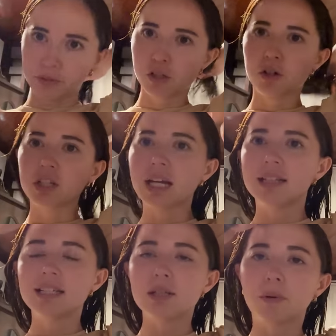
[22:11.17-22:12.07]
So we're just
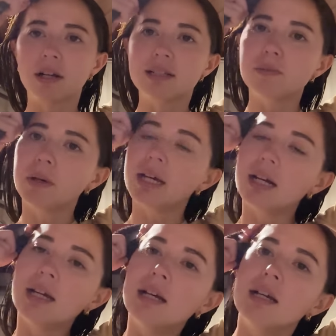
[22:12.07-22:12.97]
getting these parts, but
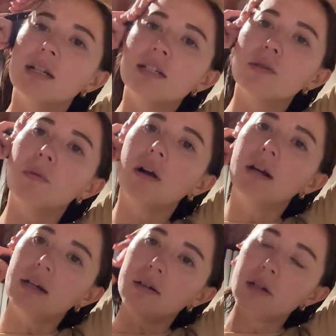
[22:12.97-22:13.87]

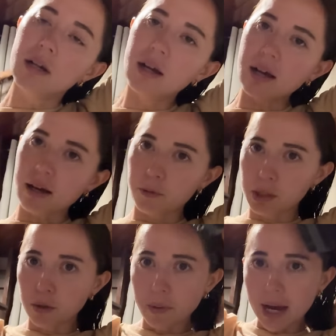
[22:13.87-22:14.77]
tomorrow uh, we
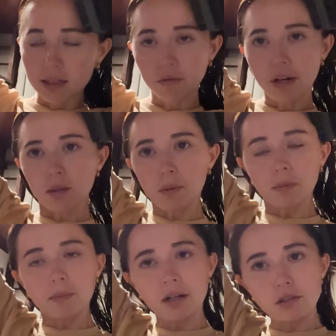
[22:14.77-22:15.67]
go back to find the
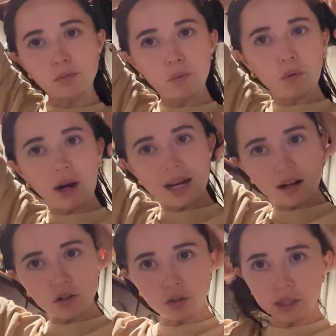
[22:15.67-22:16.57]
Purple Martins bright
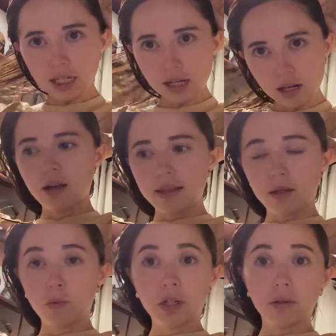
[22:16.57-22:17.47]
and early, and
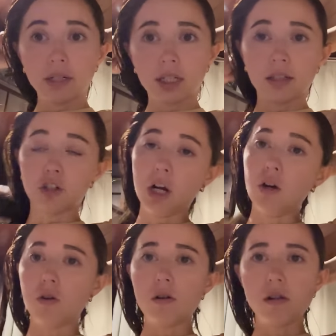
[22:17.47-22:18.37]
then we go into the
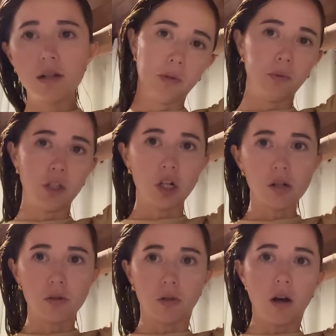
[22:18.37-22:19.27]
jungle, to a
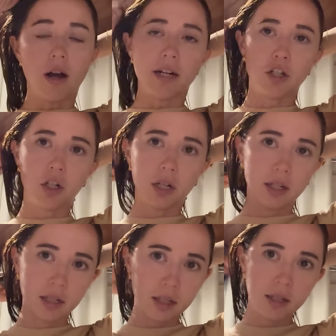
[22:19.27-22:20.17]
jungle lodge.
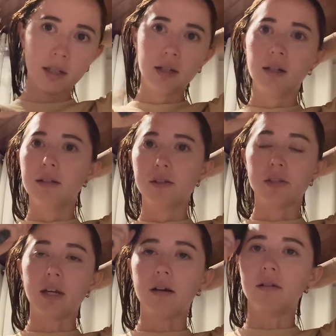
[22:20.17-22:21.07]

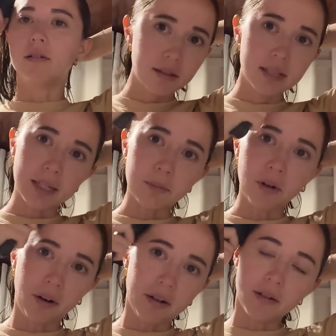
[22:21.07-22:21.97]
So, see you
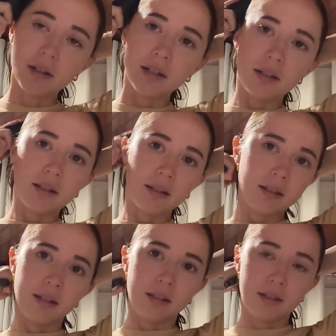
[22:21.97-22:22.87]
tomorrow.
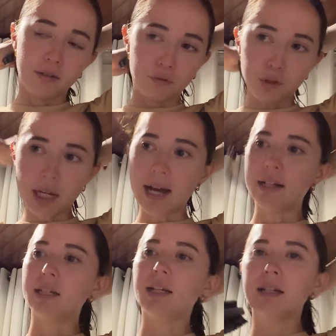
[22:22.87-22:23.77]
For that,
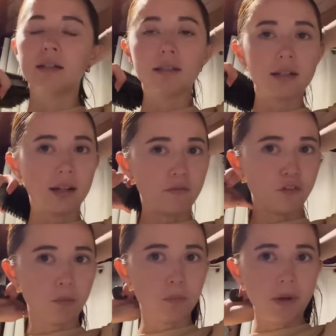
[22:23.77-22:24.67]
it's time
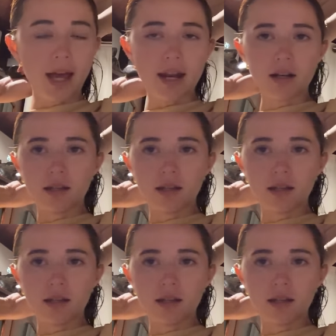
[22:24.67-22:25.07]
for bed.